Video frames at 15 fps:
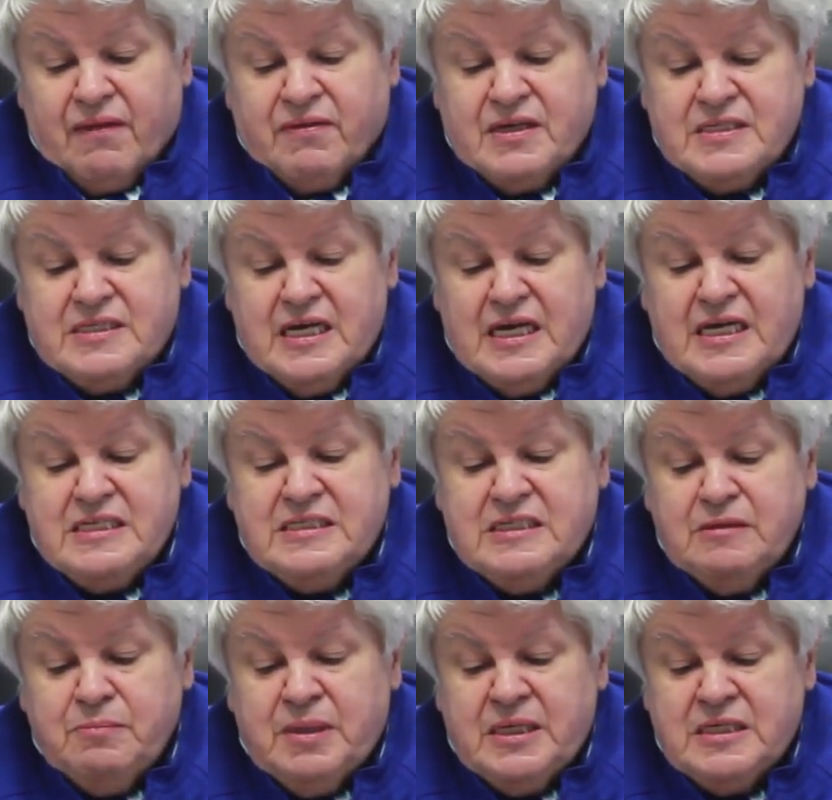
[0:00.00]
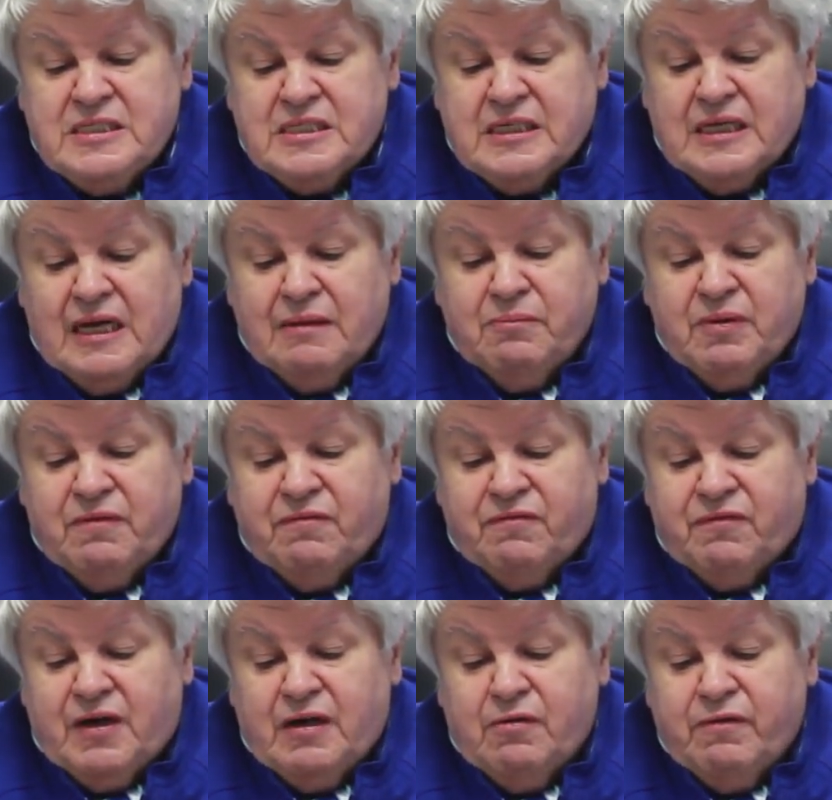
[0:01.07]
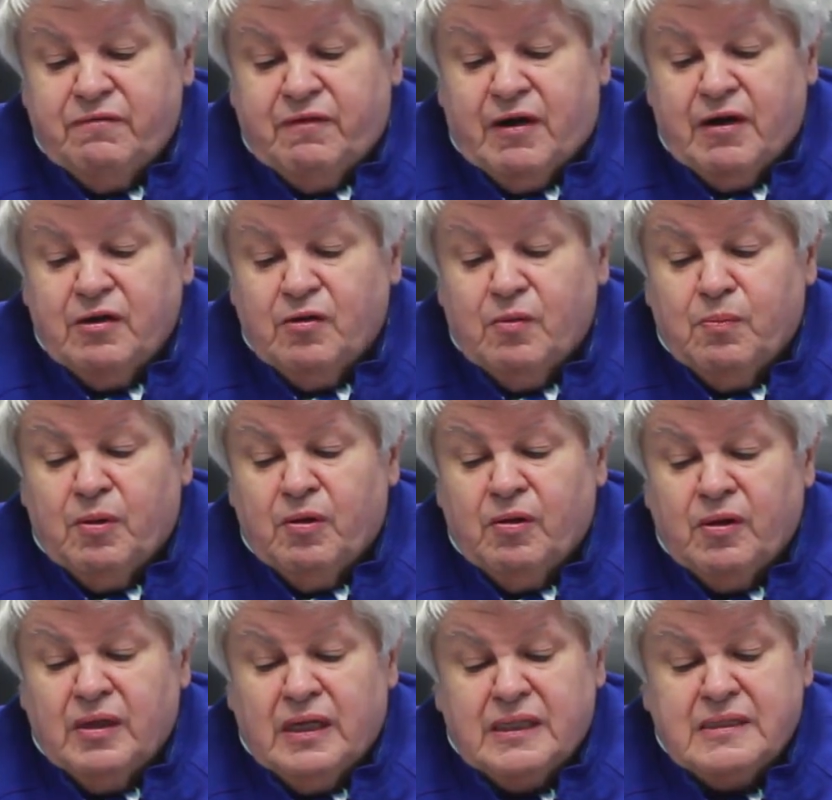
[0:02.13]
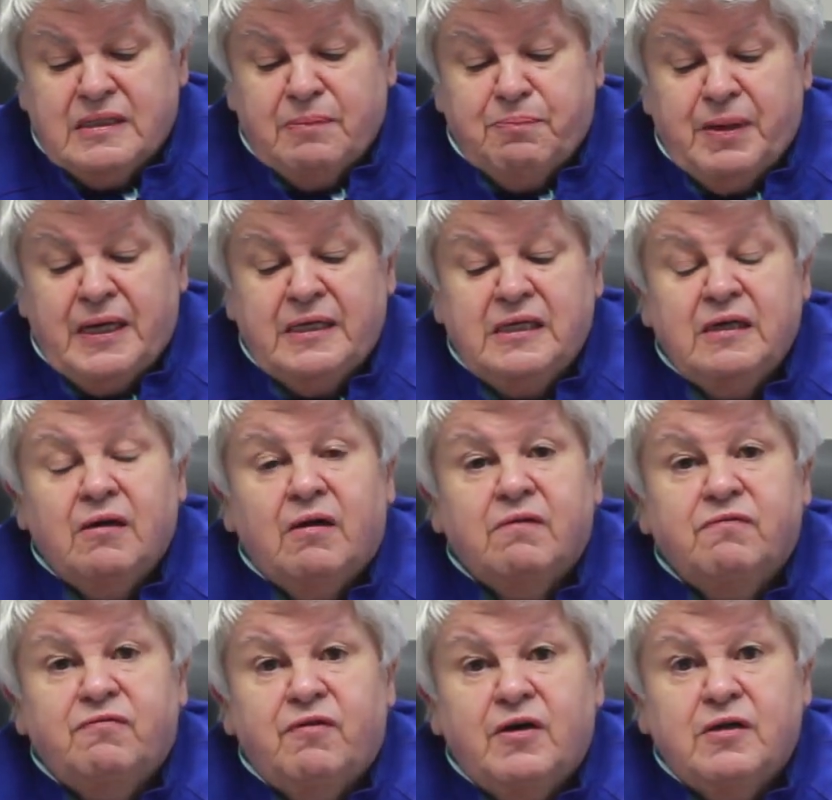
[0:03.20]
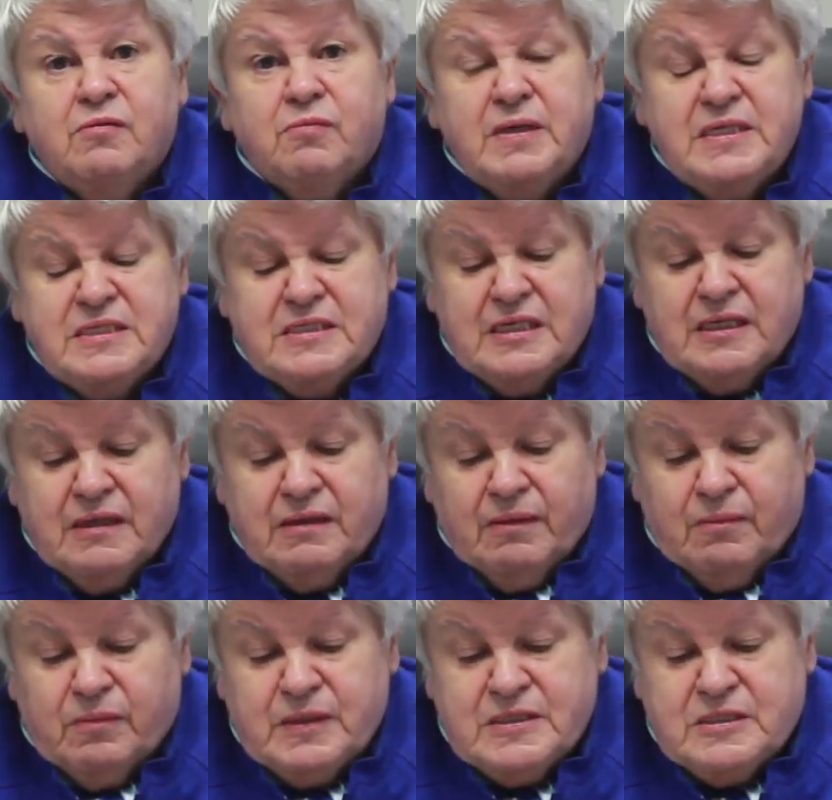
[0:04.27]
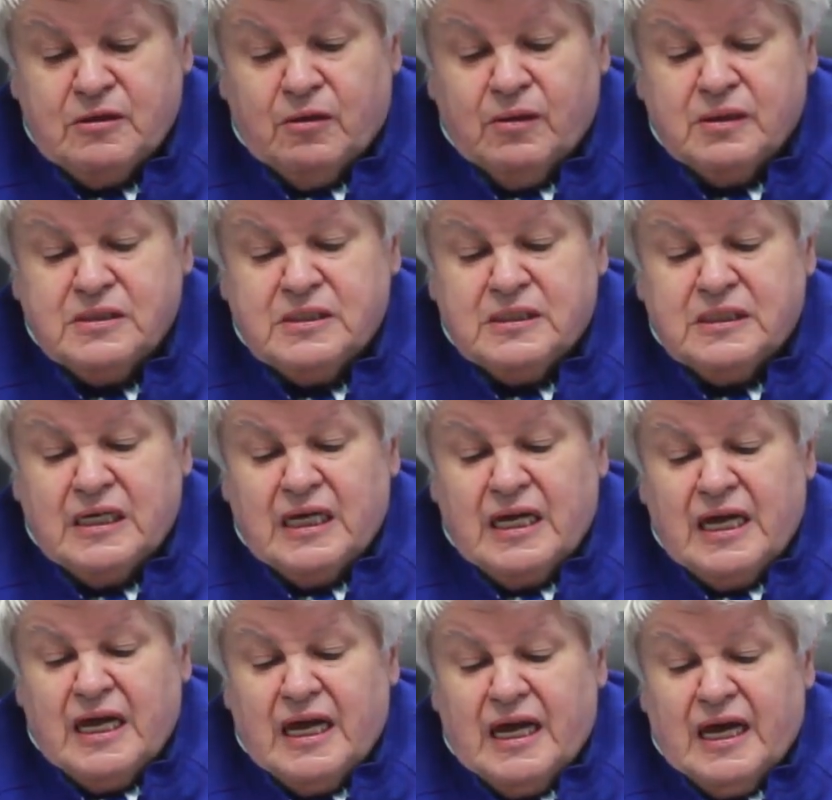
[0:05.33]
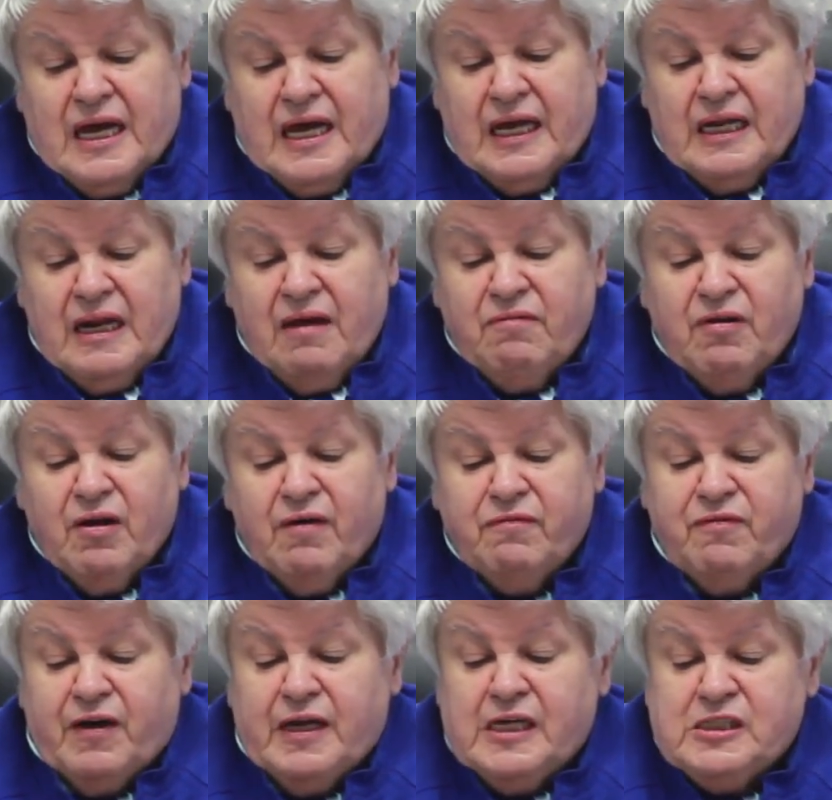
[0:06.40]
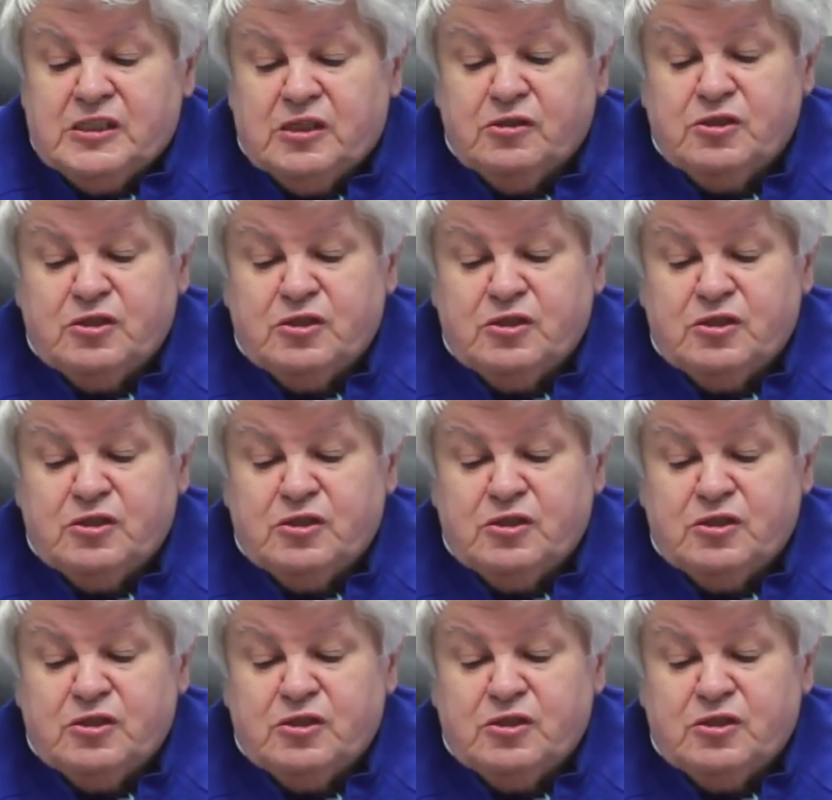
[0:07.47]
These estimates can be very variable depending on fundraising results and level of financial